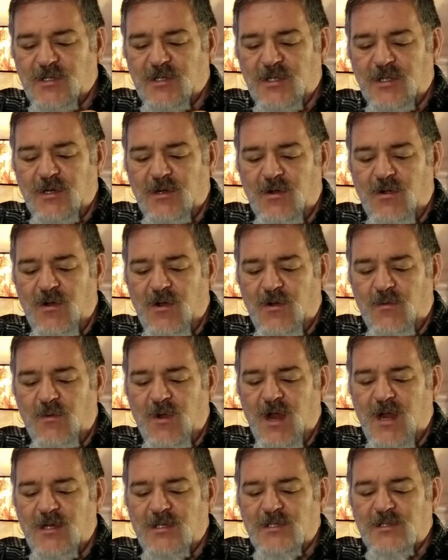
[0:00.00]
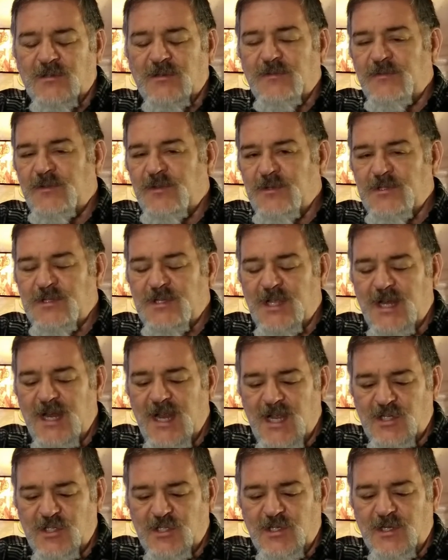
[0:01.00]
going to hardwire to a fused
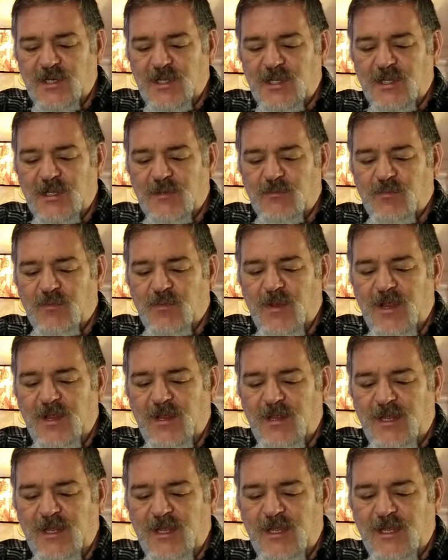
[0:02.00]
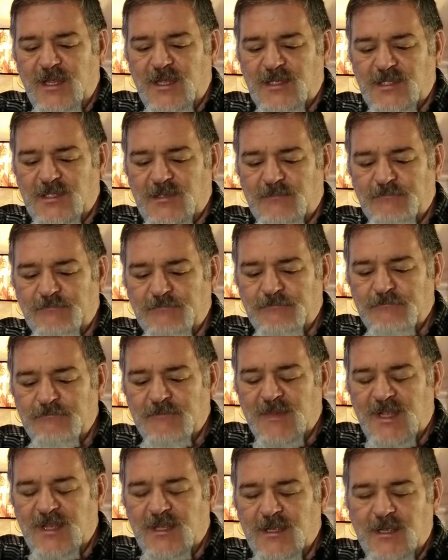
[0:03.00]
connection in the
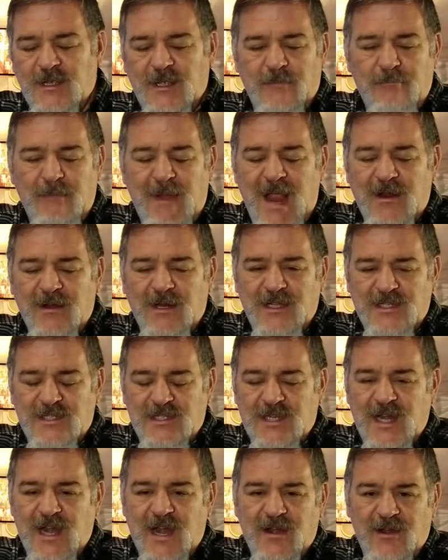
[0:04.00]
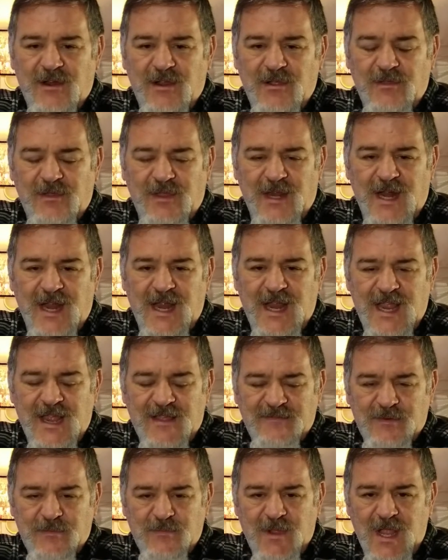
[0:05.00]
mounting scenario that I have
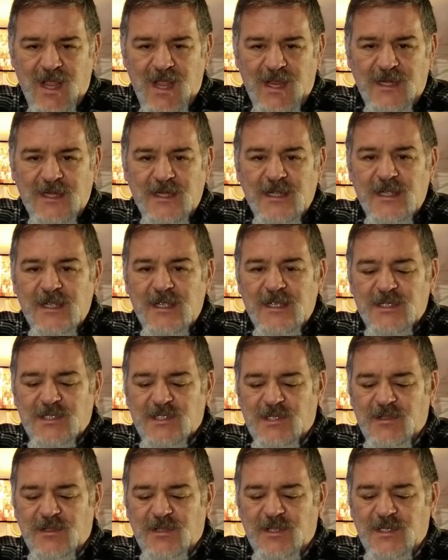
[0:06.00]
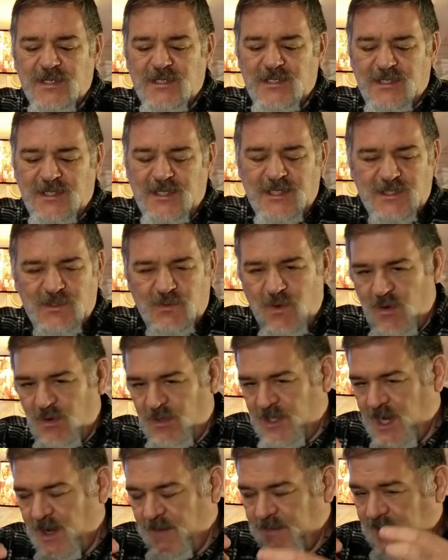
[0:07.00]
in mind. So this won't
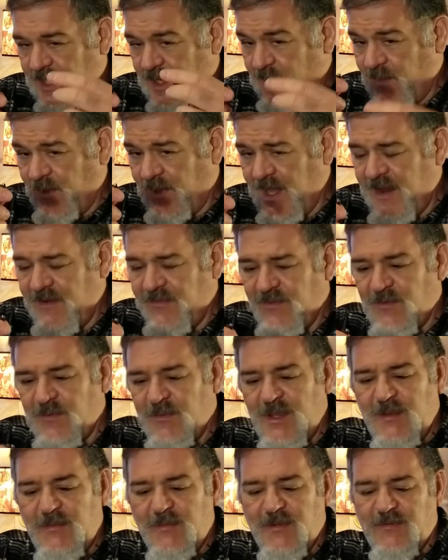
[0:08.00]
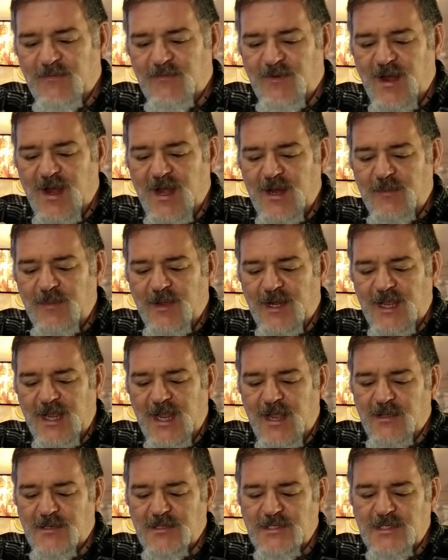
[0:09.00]
come into play for me, but for anybody
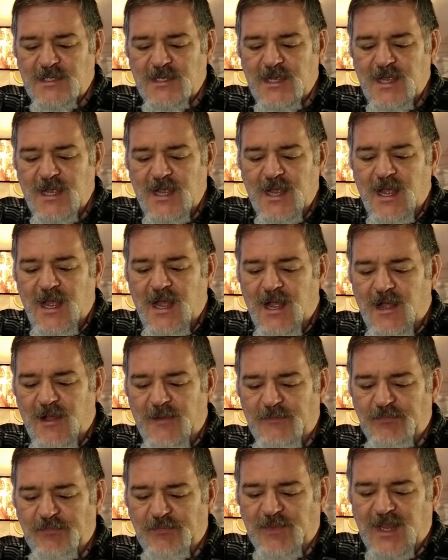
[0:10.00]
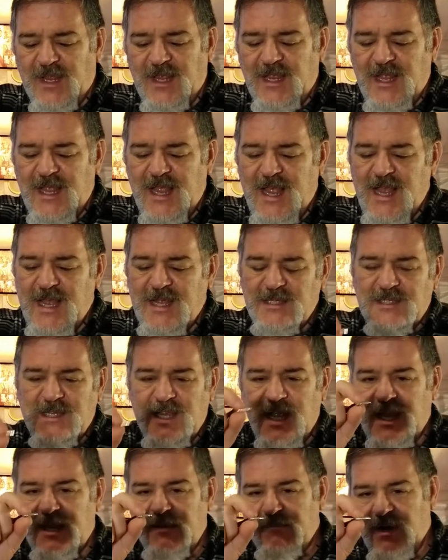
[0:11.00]
else, it has
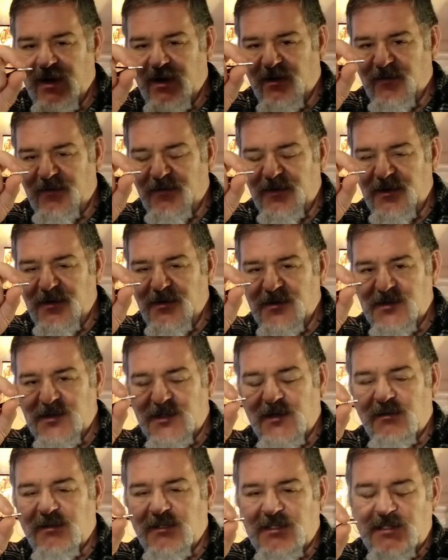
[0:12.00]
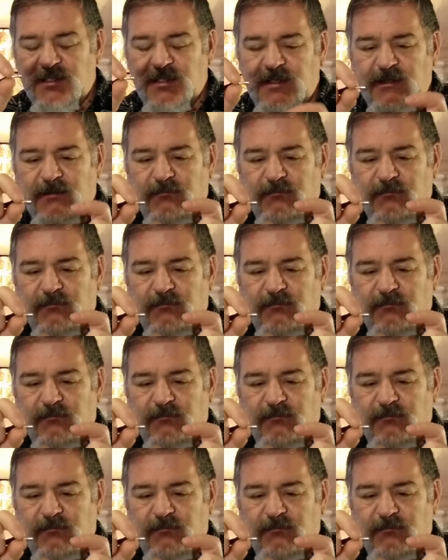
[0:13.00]
a microfuse, so it's